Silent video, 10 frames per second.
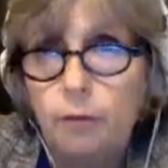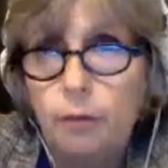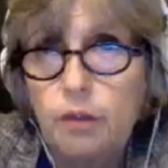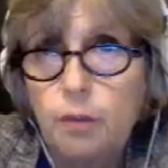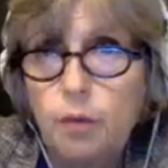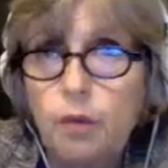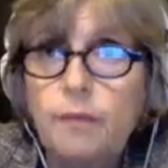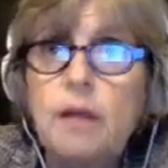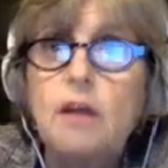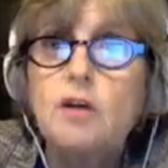kind of
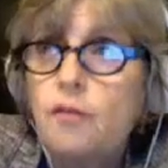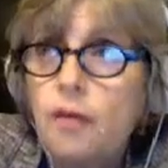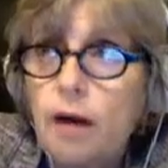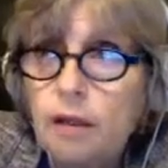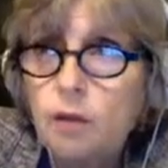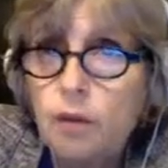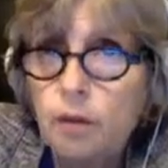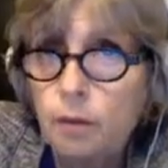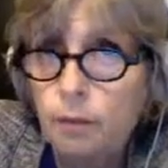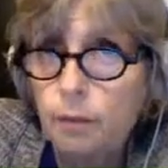principle. So finally,
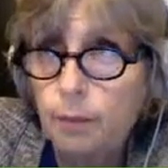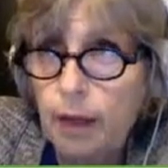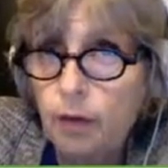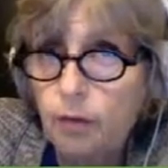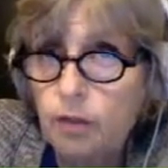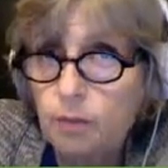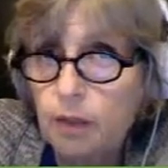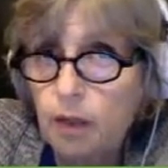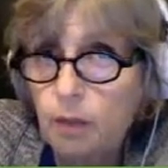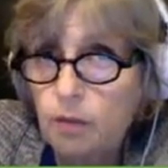when the pancreas
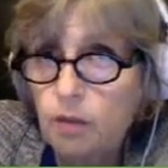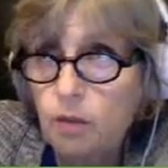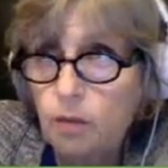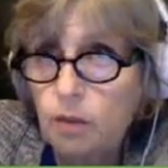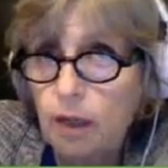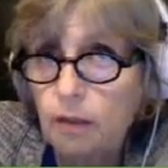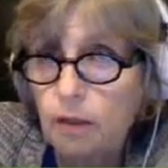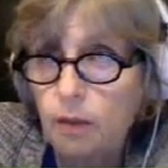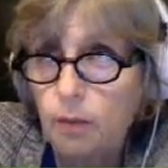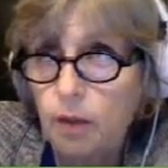becomes so
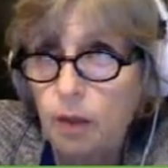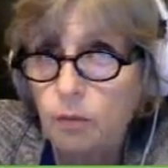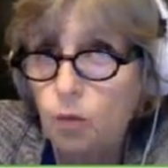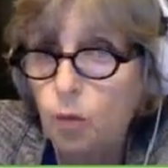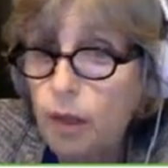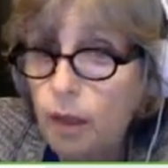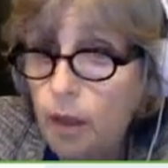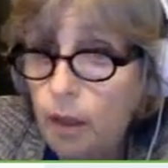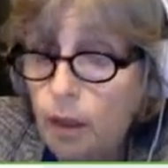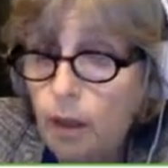tight that it becomes weak,